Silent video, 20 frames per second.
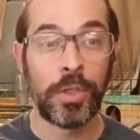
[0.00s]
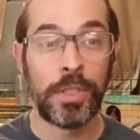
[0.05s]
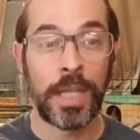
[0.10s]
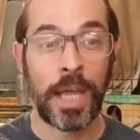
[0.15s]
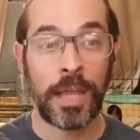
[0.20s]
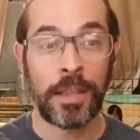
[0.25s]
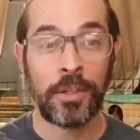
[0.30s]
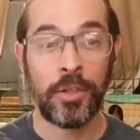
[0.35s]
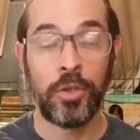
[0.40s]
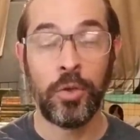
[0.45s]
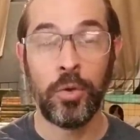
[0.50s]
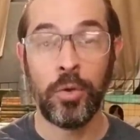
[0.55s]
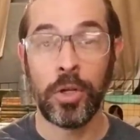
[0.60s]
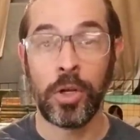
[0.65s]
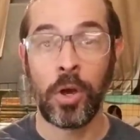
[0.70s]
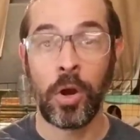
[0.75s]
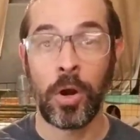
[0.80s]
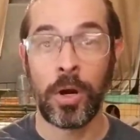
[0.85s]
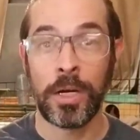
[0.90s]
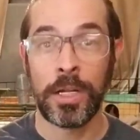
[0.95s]
death due to
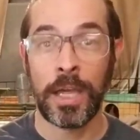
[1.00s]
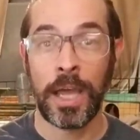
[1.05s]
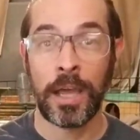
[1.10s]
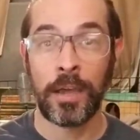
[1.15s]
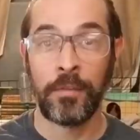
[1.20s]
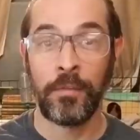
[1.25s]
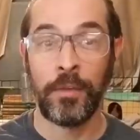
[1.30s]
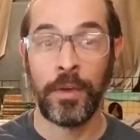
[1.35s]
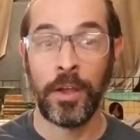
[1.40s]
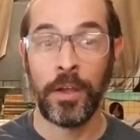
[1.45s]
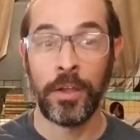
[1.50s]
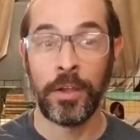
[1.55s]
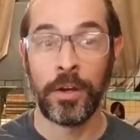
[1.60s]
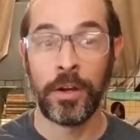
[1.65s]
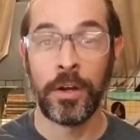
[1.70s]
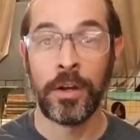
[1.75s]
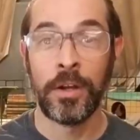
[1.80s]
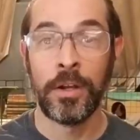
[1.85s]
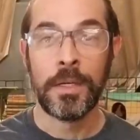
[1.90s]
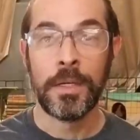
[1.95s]
cardiac
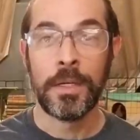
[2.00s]
failure,